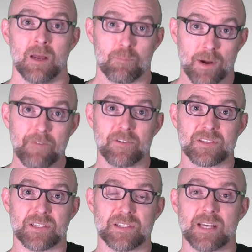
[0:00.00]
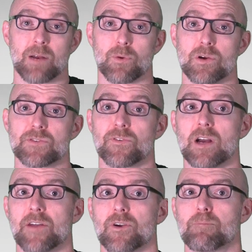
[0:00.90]
preferences that arose for
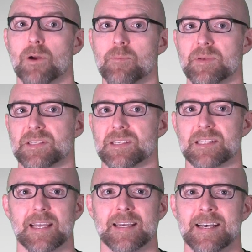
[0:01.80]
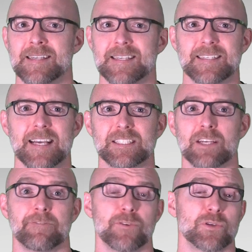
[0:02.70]
other purposes, like detecting
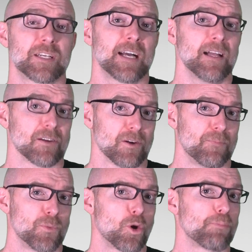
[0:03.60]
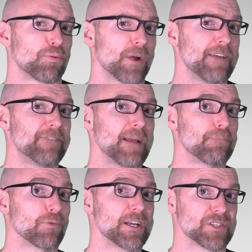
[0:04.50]
food color or prey
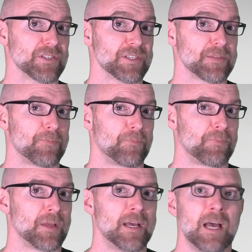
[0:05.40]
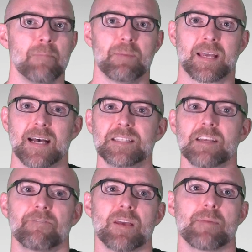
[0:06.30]
vibrations. Because the
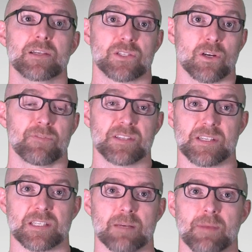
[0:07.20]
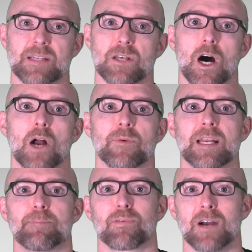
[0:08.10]
female's nervous system is
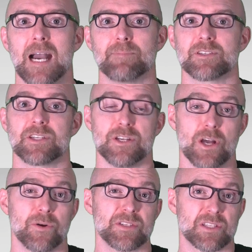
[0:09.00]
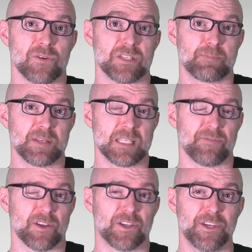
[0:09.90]
already primed to notice those
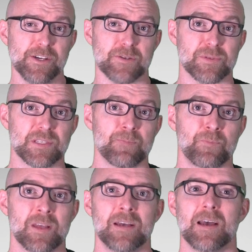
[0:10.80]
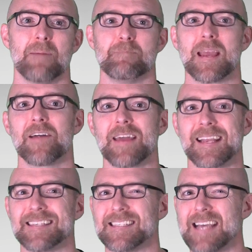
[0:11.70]
specific cues, a male that
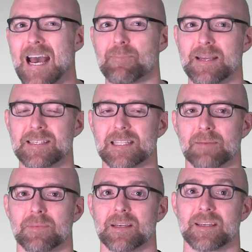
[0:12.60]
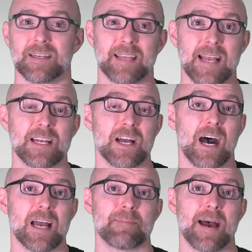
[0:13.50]
can tap into them can gain an
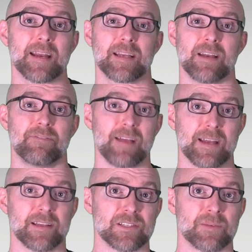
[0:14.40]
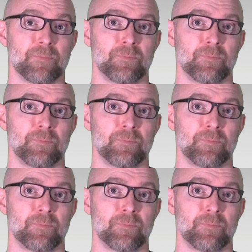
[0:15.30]
automatic advantage.